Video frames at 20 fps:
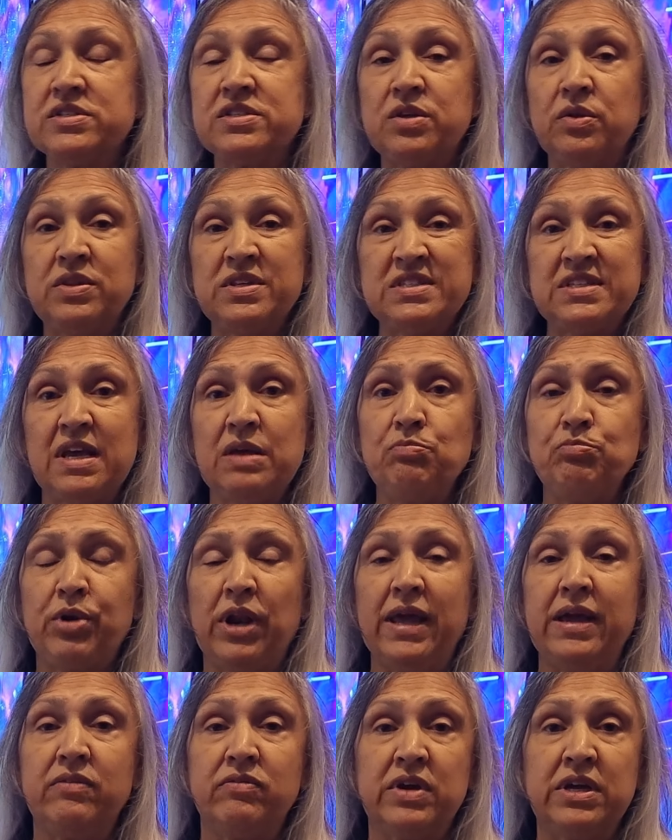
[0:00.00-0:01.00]
So the same
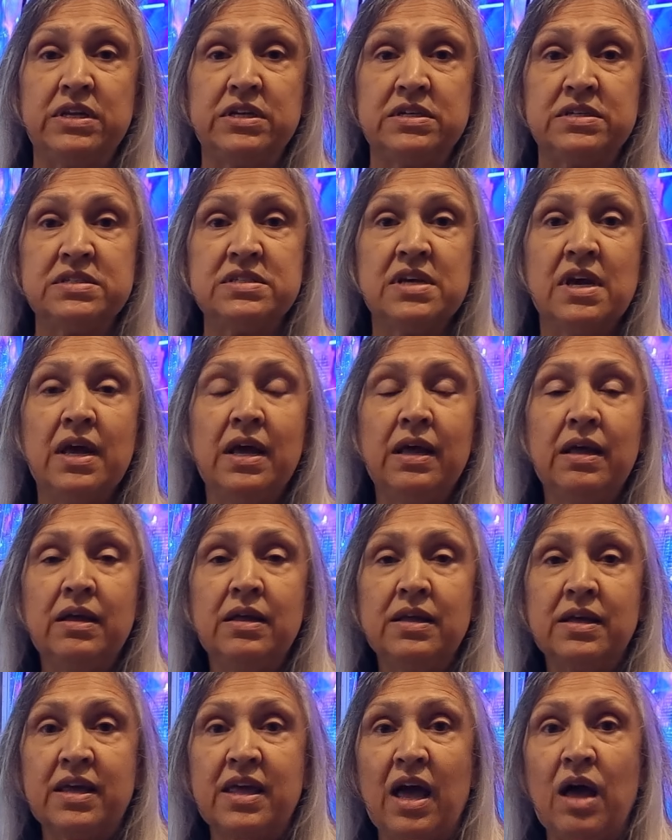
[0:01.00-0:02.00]
plate readers
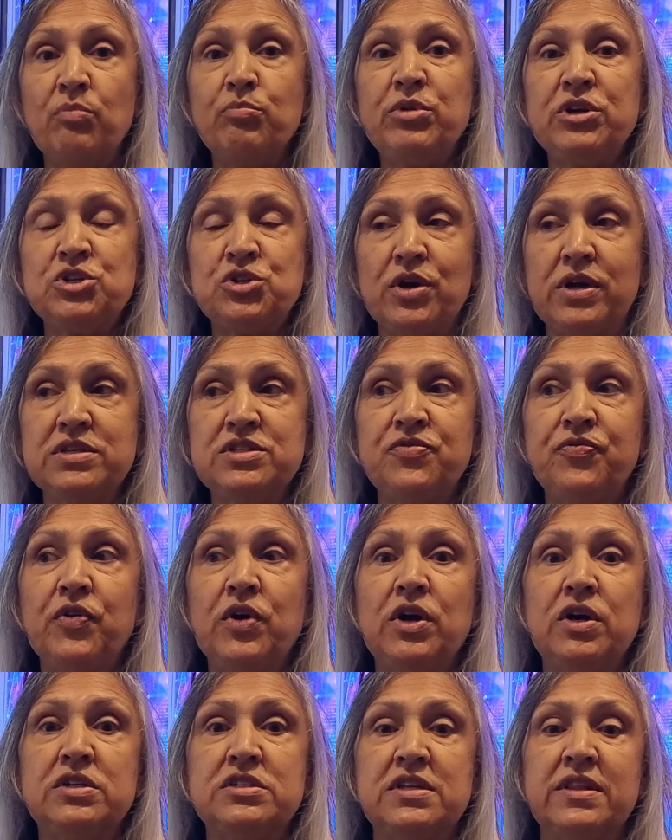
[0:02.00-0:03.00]
can be
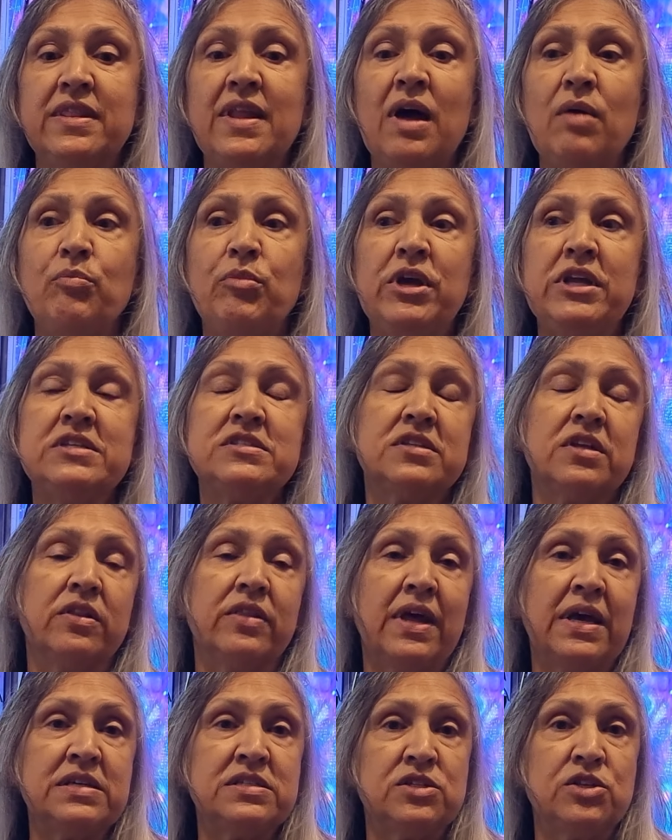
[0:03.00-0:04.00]
transferred, and that means that
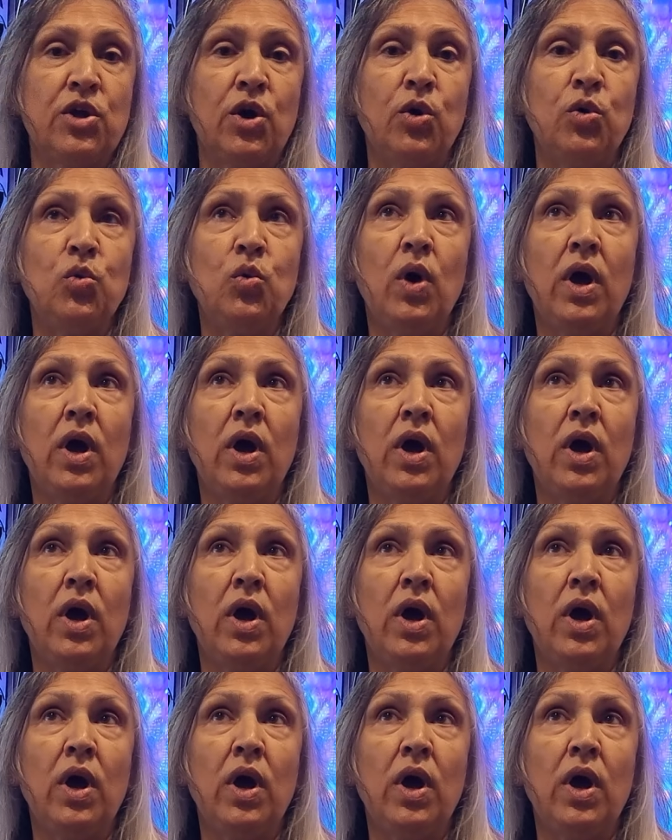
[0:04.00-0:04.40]
there's no